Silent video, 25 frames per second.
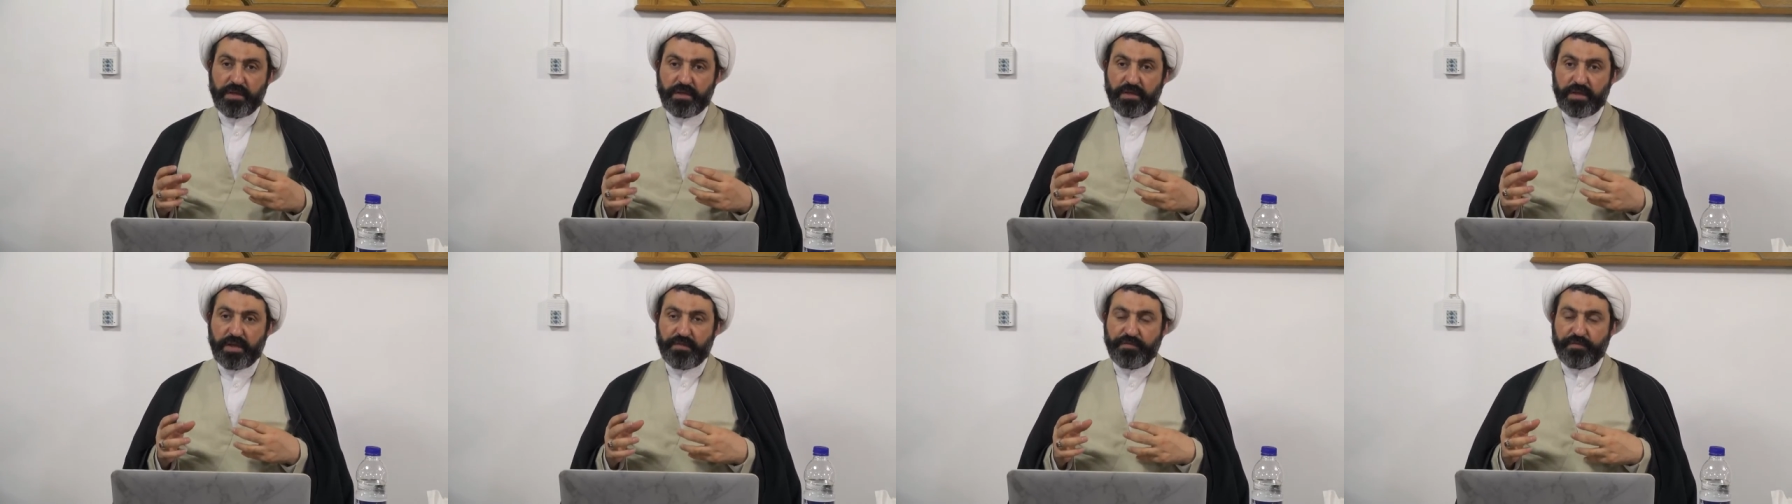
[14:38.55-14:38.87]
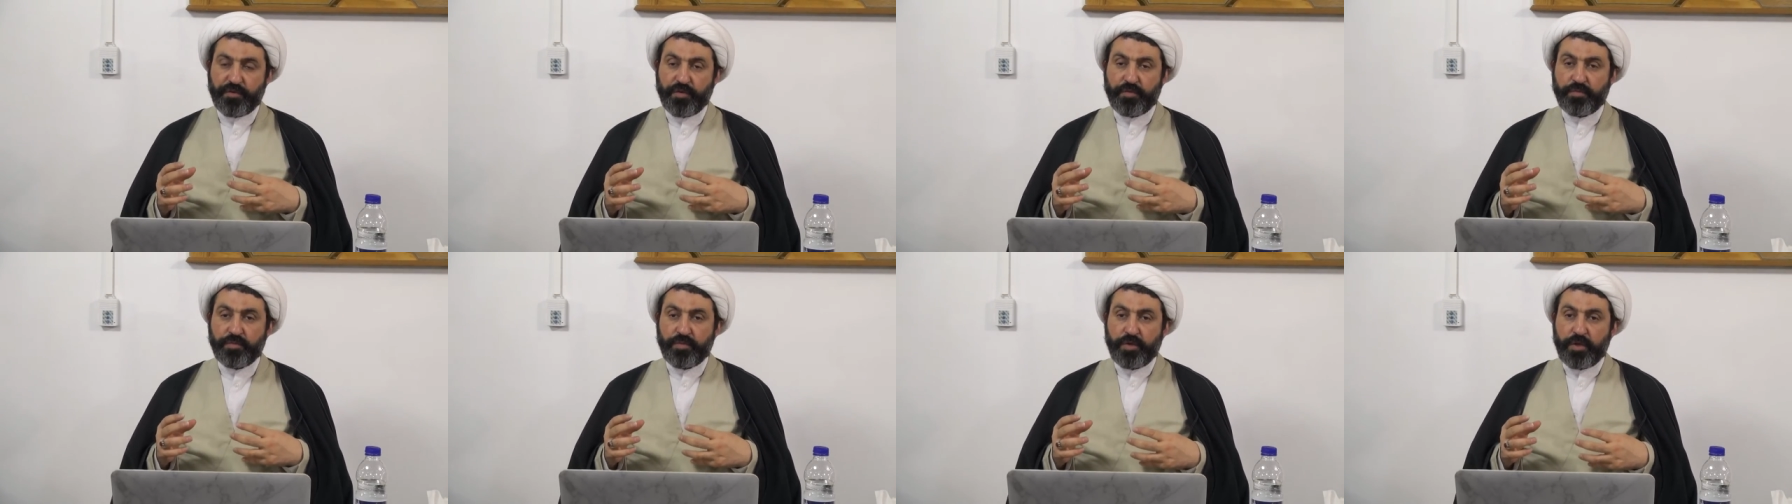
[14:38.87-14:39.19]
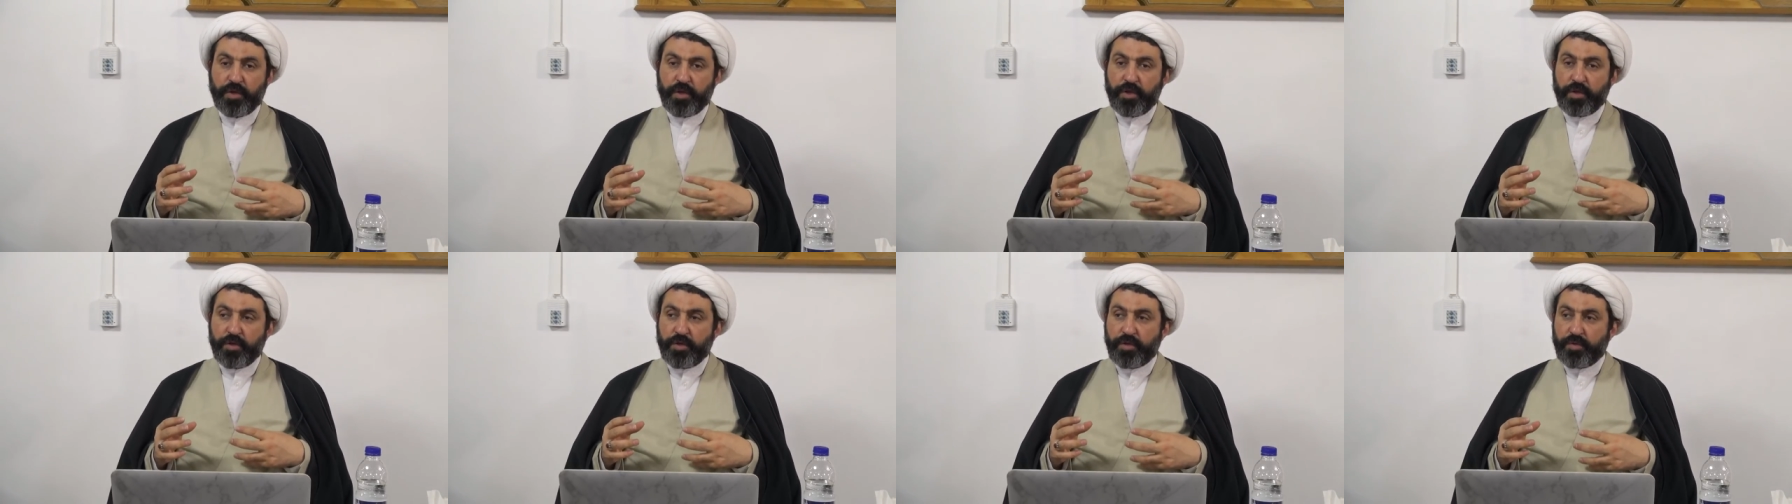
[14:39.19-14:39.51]
Therefore,
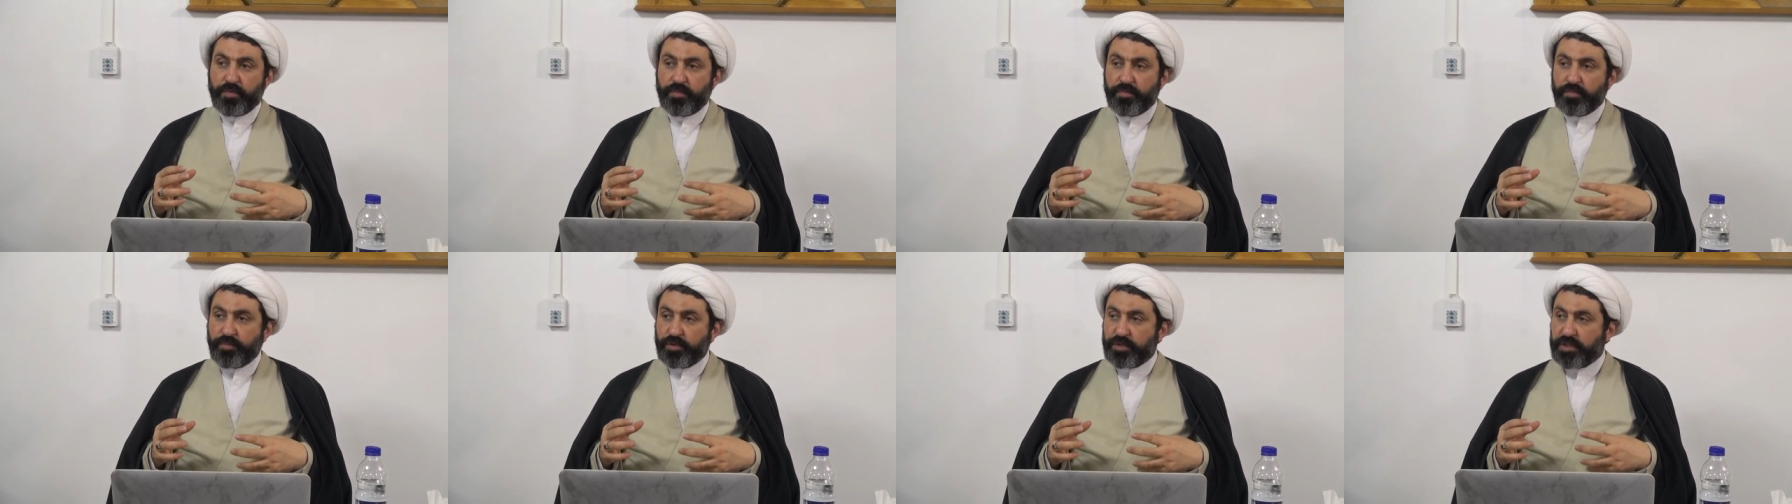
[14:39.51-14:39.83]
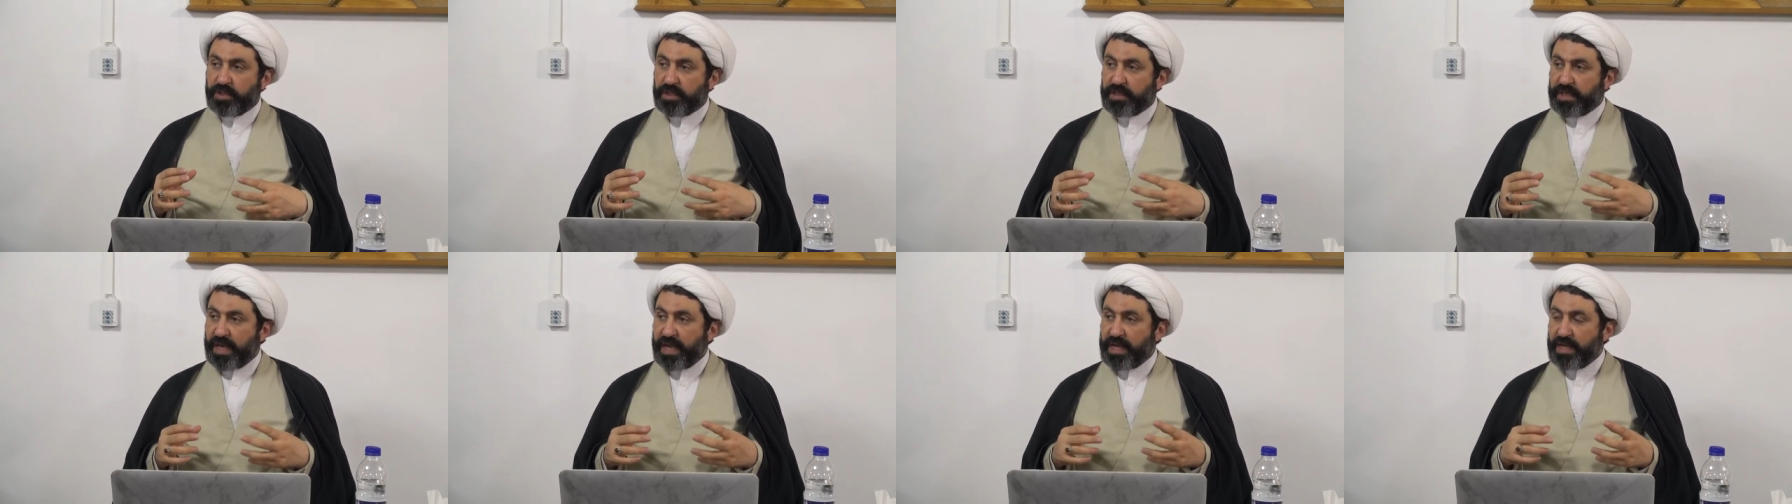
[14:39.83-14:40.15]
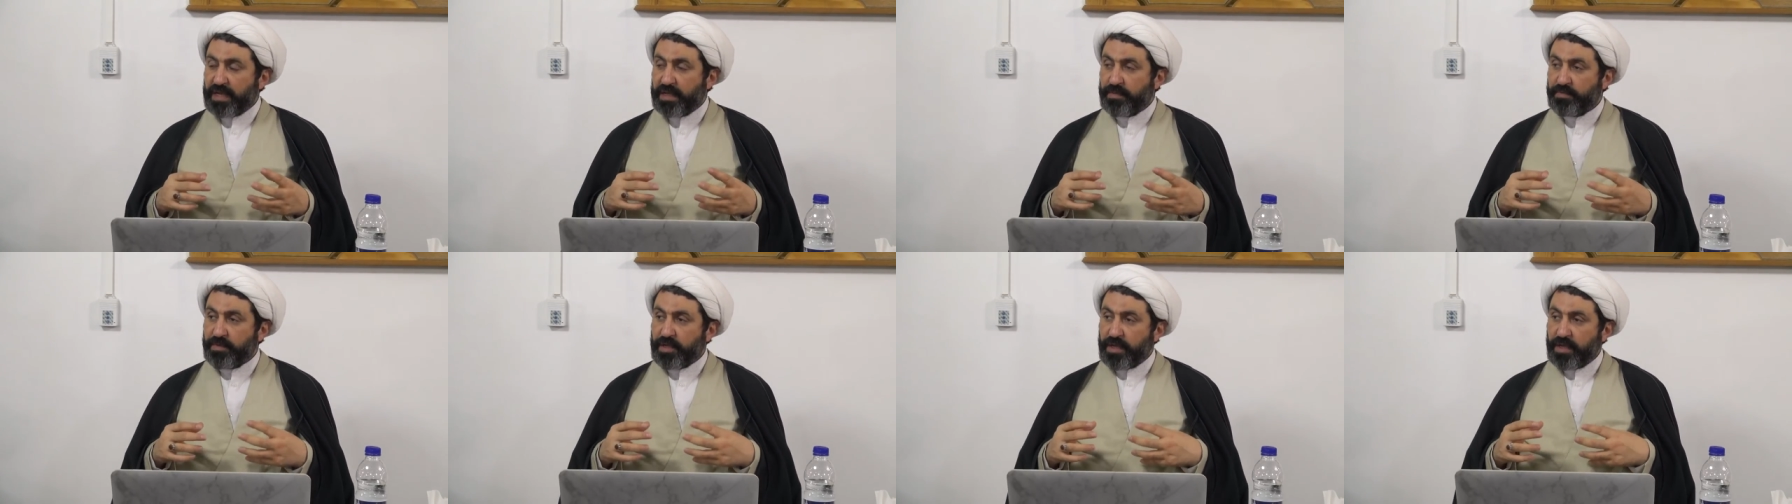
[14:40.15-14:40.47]

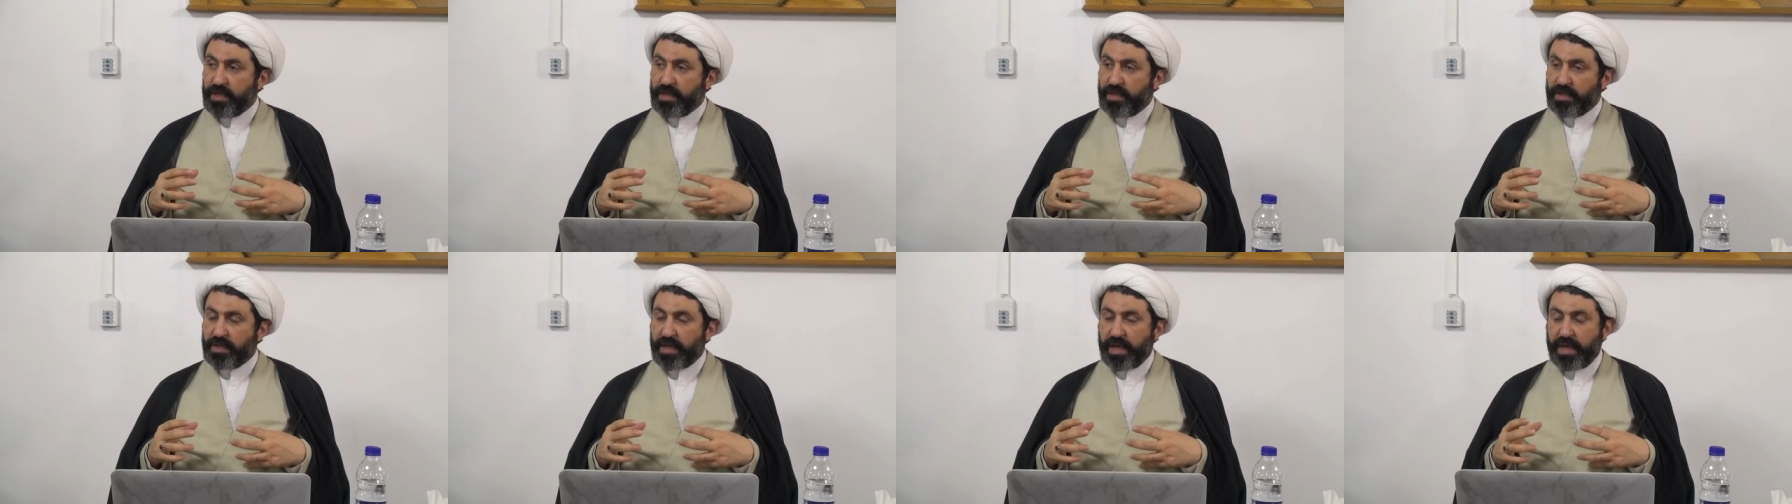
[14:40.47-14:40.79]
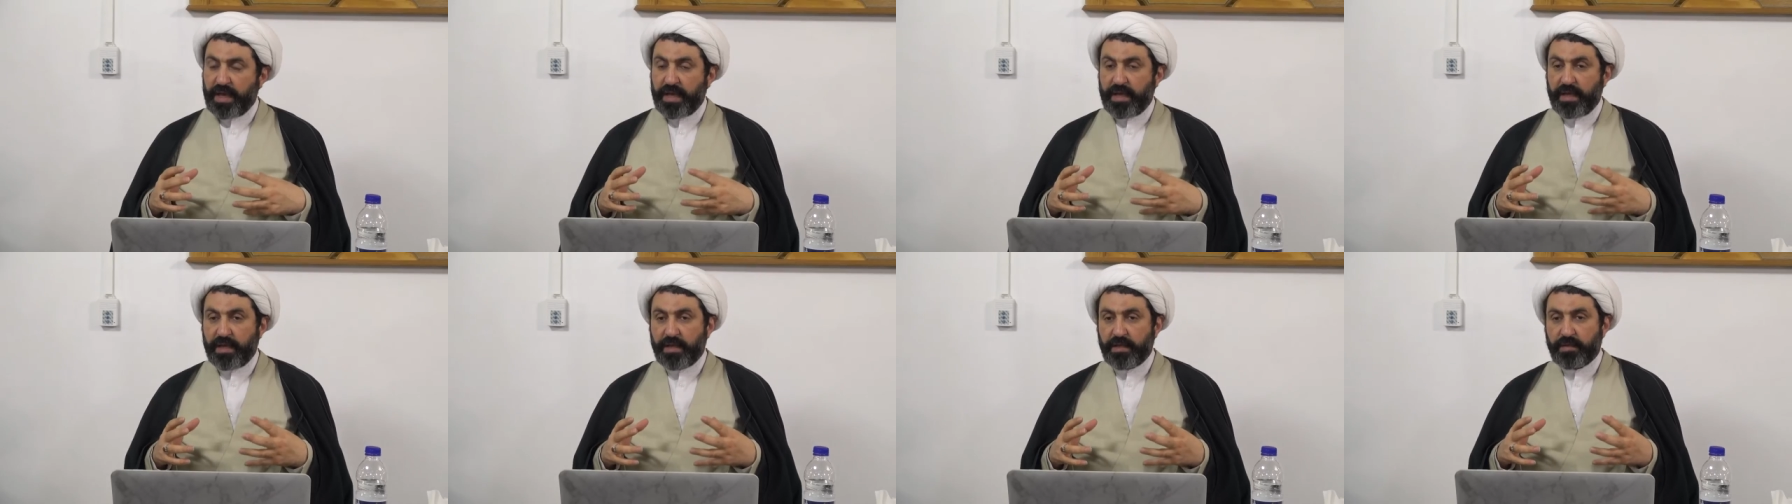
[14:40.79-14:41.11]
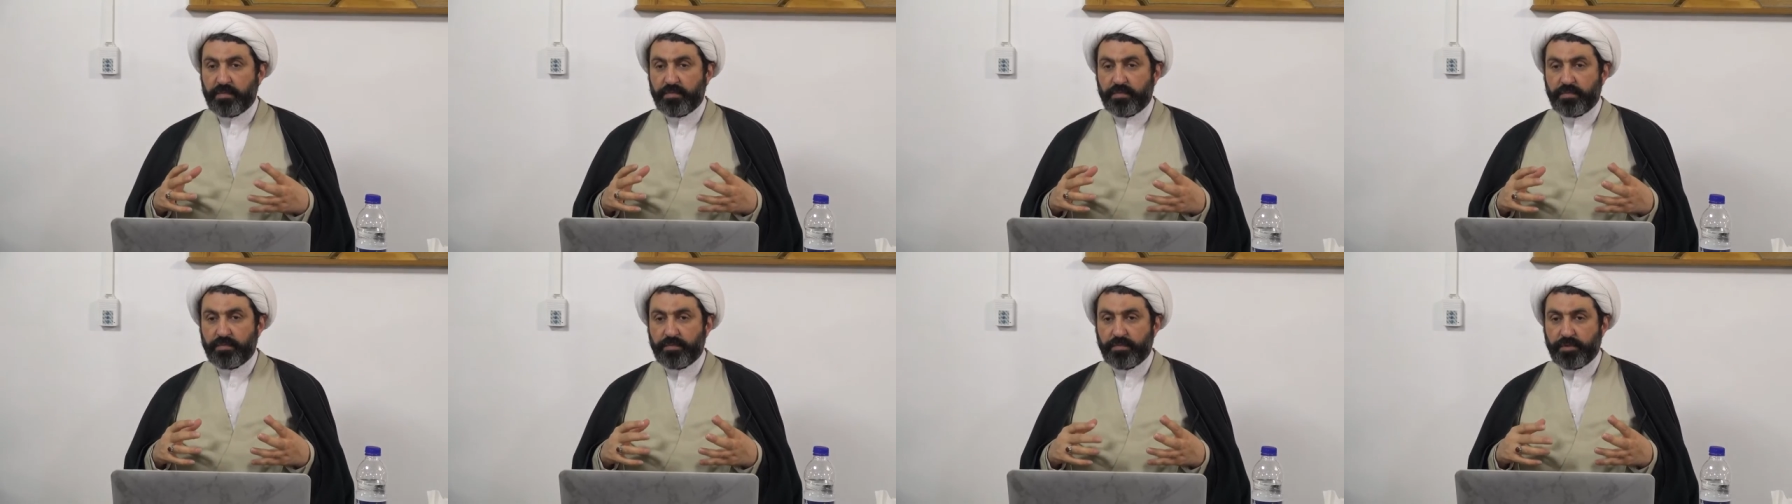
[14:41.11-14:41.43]
mutakallimin
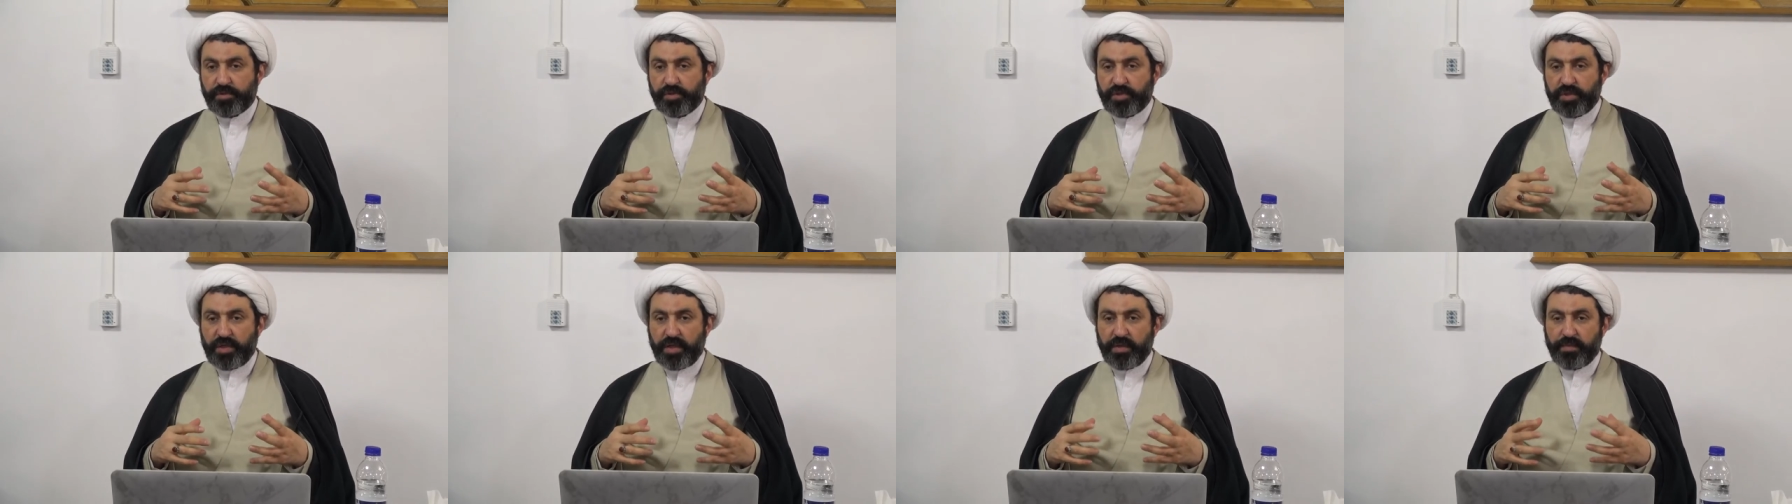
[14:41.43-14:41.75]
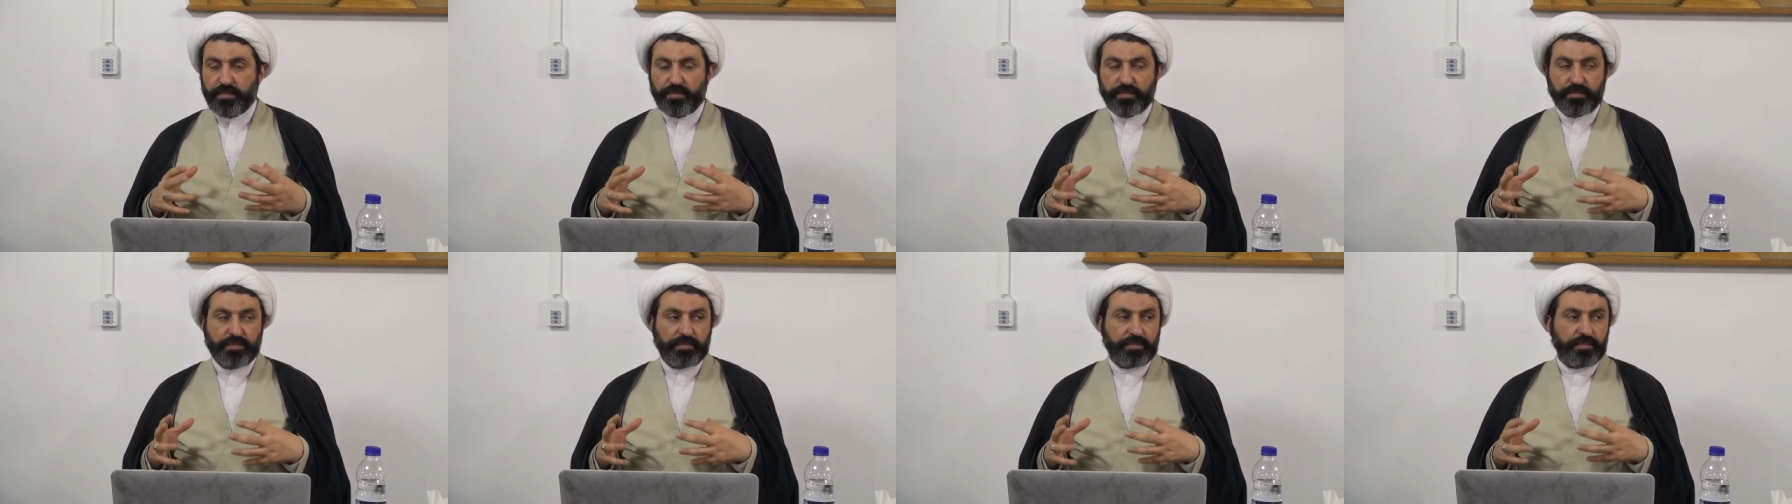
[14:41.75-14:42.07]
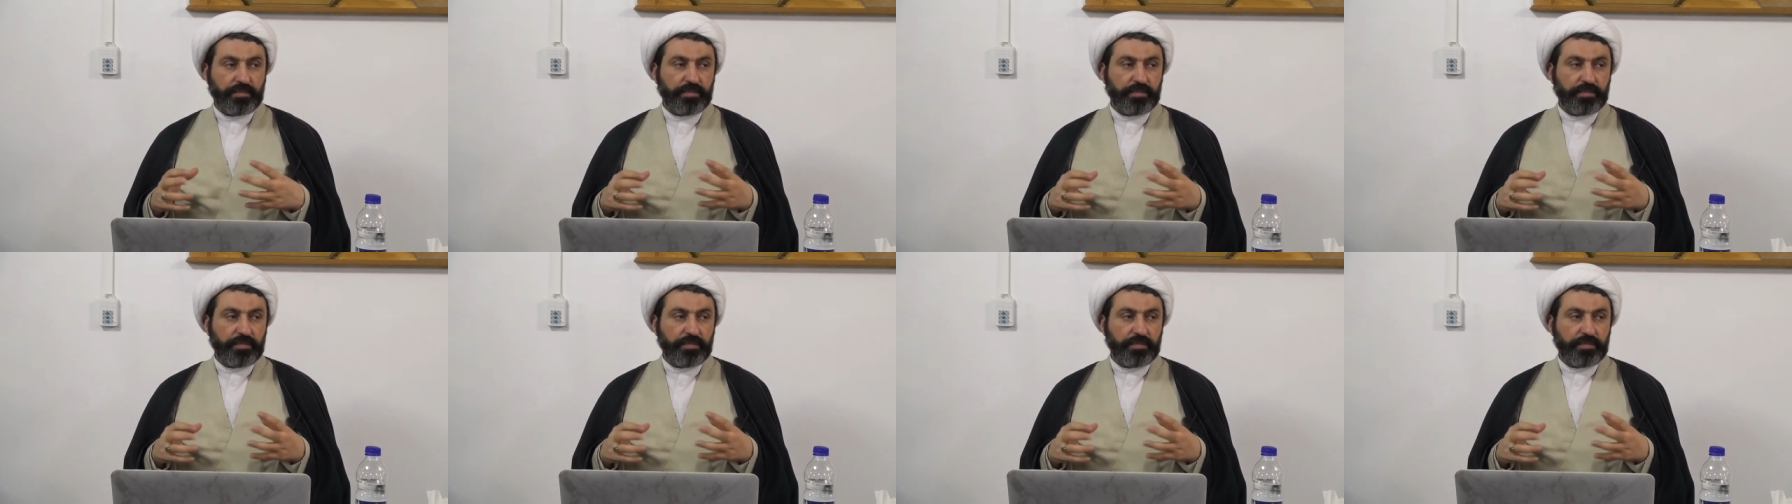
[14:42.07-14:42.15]
and Muslim